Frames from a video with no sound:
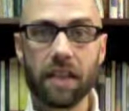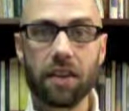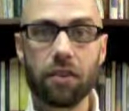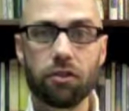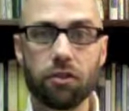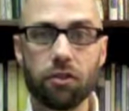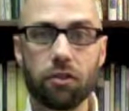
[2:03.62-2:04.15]

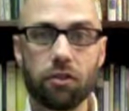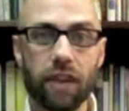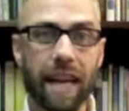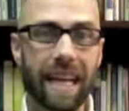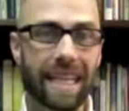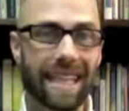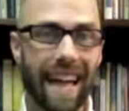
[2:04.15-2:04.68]
issues
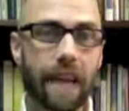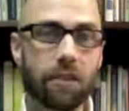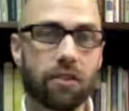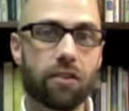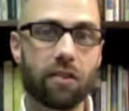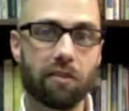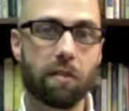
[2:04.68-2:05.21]
and
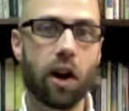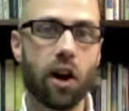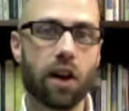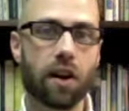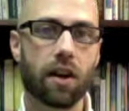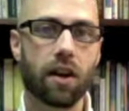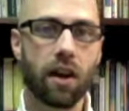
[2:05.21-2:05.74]
texts of
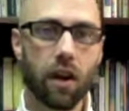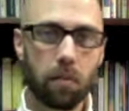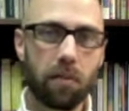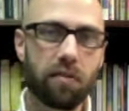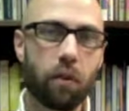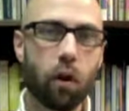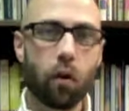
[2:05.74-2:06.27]
Mark
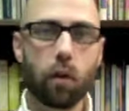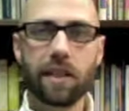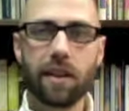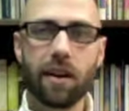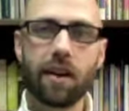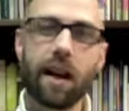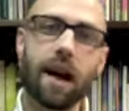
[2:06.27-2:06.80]
before we
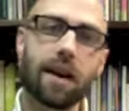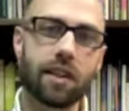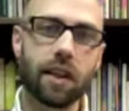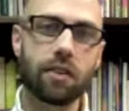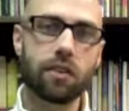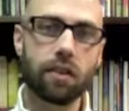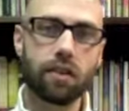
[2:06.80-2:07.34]
turn our
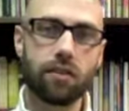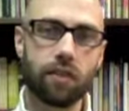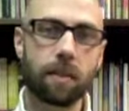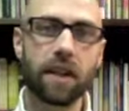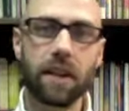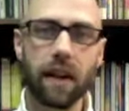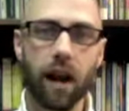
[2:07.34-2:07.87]
attention to some
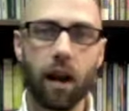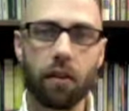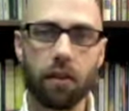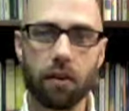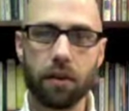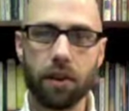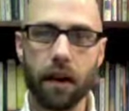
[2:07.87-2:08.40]
of the
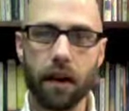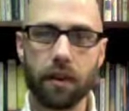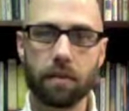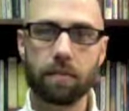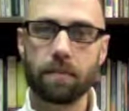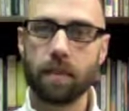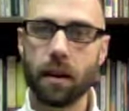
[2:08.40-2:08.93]
other
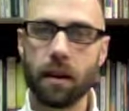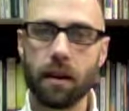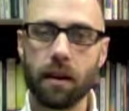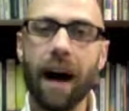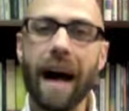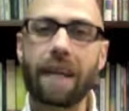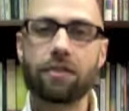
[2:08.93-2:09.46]

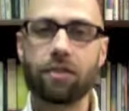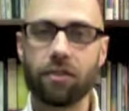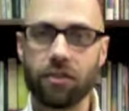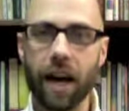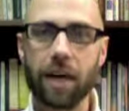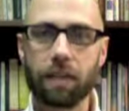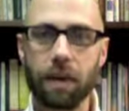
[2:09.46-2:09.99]
class
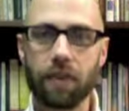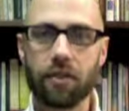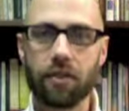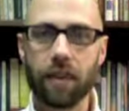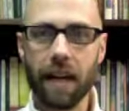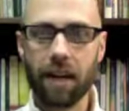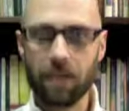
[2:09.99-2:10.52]
assignments.
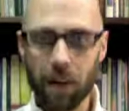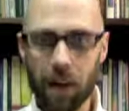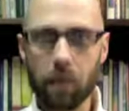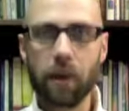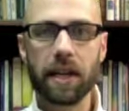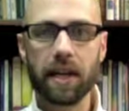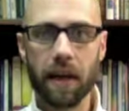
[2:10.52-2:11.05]
Have a great
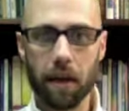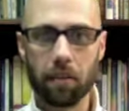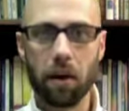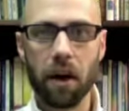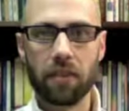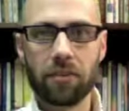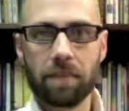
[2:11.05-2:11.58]
week. God
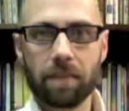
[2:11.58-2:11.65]
bless.